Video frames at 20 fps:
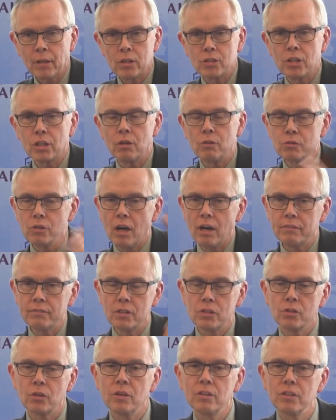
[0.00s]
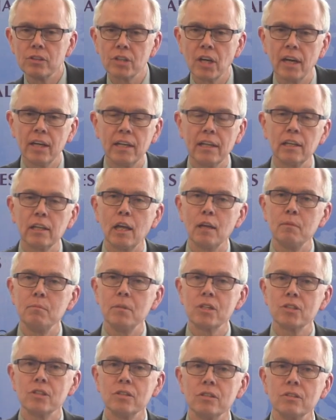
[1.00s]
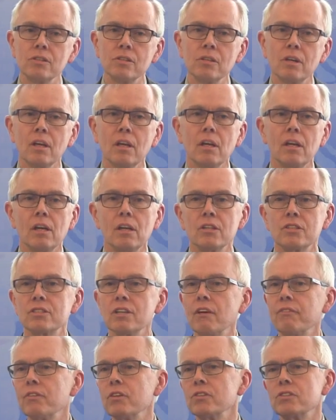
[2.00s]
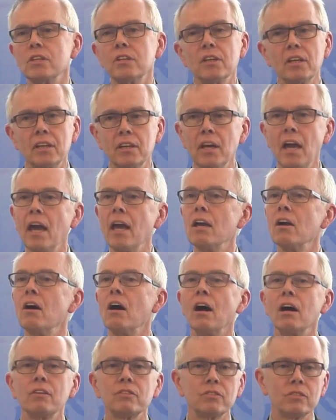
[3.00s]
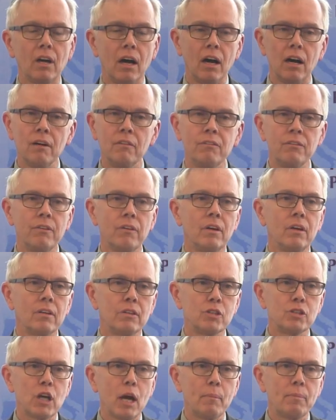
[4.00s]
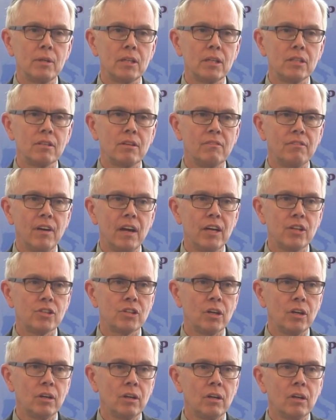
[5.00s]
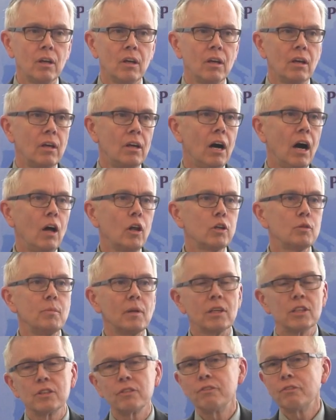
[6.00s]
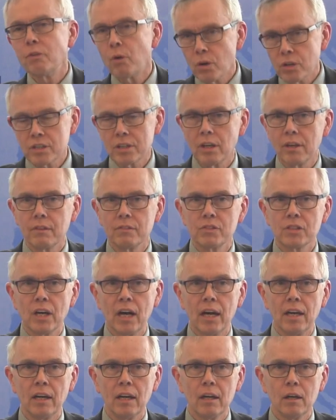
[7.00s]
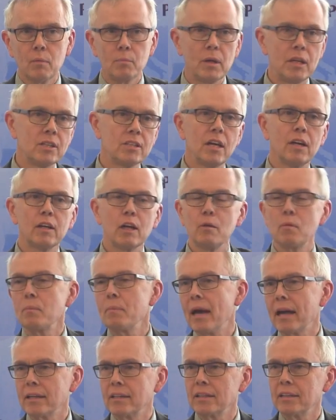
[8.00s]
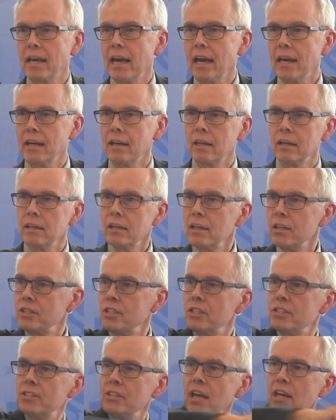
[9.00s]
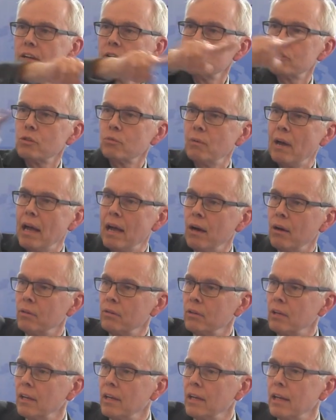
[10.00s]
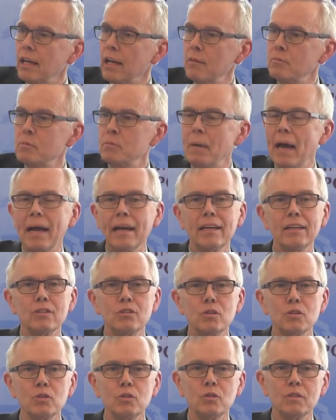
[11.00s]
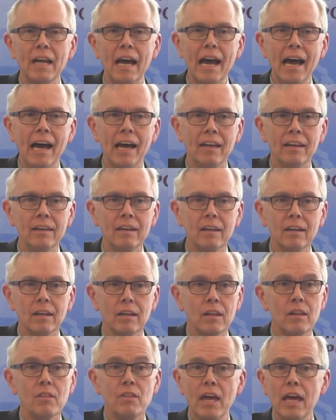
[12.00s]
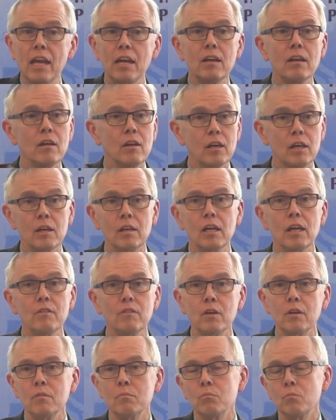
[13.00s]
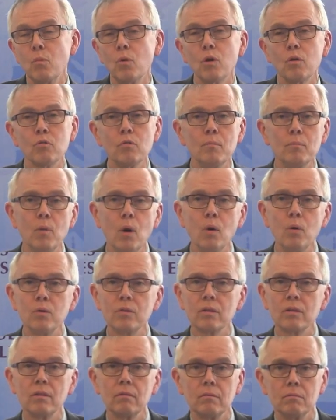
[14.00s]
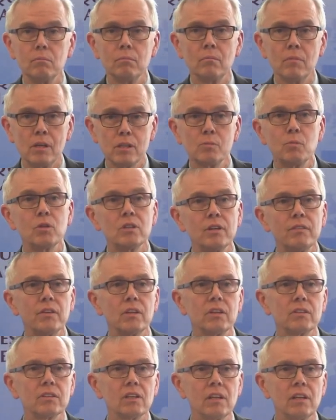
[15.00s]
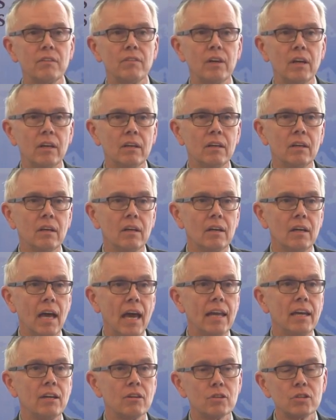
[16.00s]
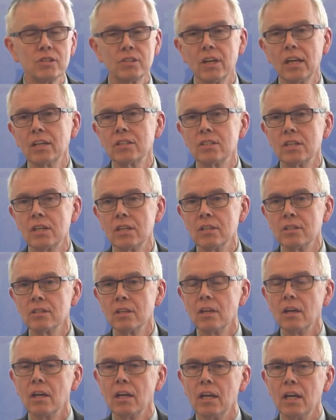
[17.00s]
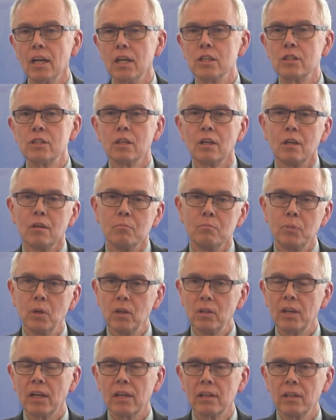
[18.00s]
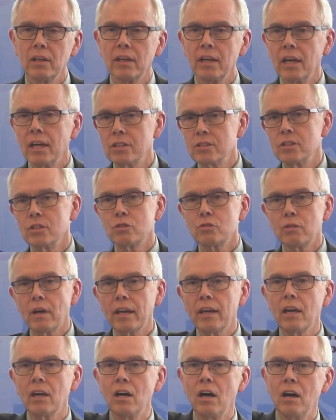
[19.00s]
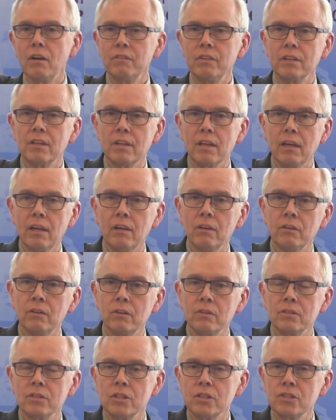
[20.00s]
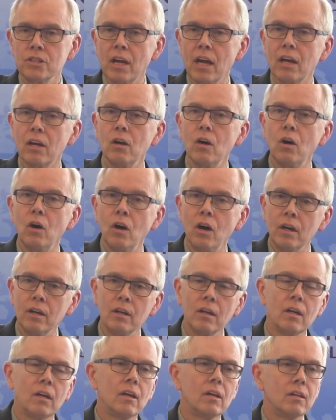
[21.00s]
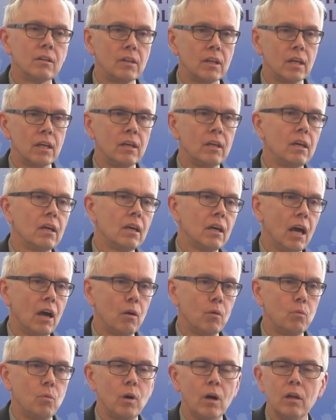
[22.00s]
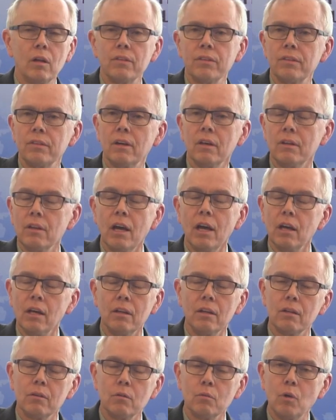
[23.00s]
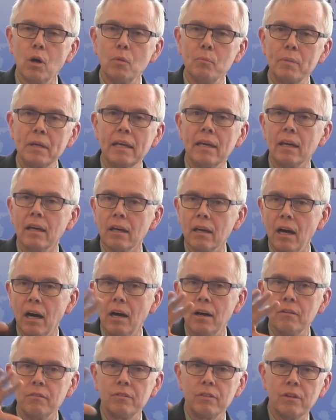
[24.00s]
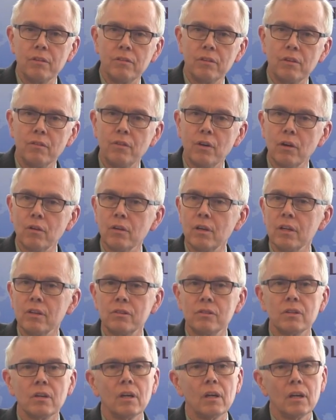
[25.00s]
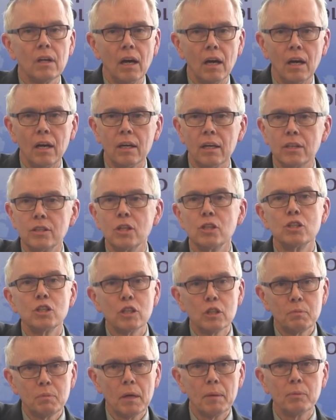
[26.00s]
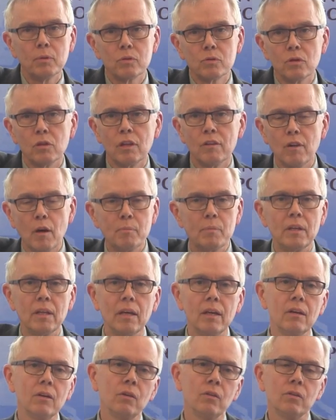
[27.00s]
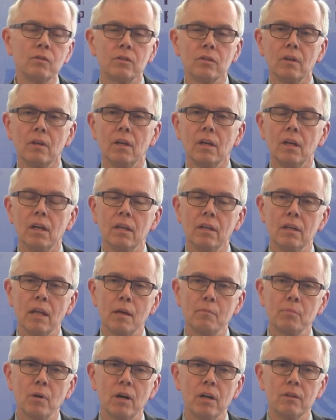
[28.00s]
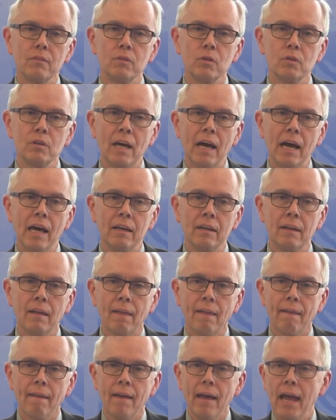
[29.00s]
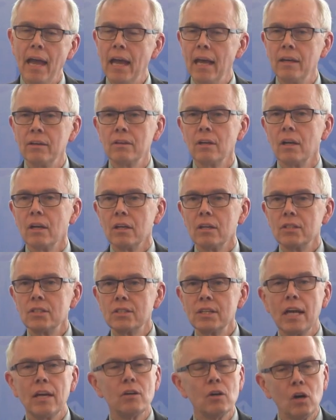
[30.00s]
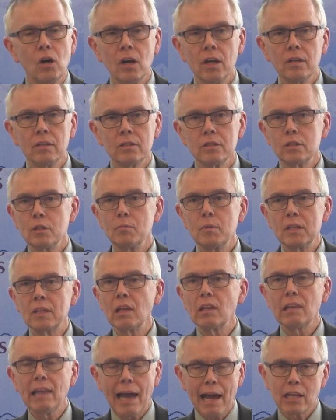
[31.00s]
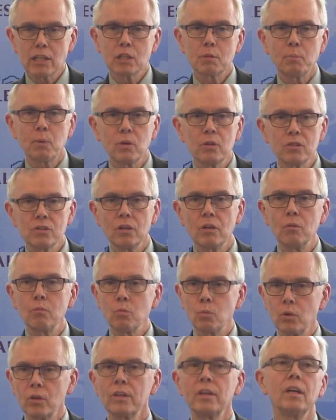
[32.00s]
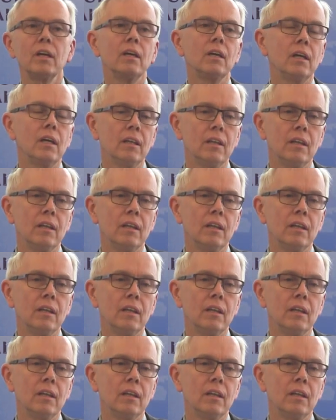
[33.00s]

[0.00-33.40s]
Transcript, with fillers: She goes off to join the China Inland Missions, suffers in the chaos of the Japanese invasion, ultimately is forced out of China, but instead of coming back to Canada, she sails around, comes back into Yunnan, then even more remote much more difficult to live in, and in her 60s is building clinics and trekking off into the hills to check on the wealth, uh, the, uh, the well-being of the, the various uh, indigenous peoples who live up in the hills in that part of Yunnan and stayed on to be the last person working